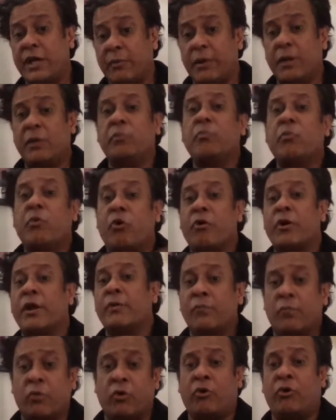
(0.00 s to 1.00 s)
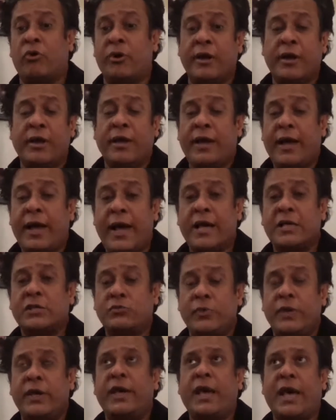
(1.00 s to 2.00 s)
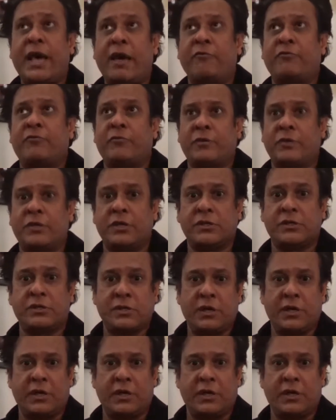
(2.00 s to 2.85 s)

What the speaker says: I mean, more and more as we have this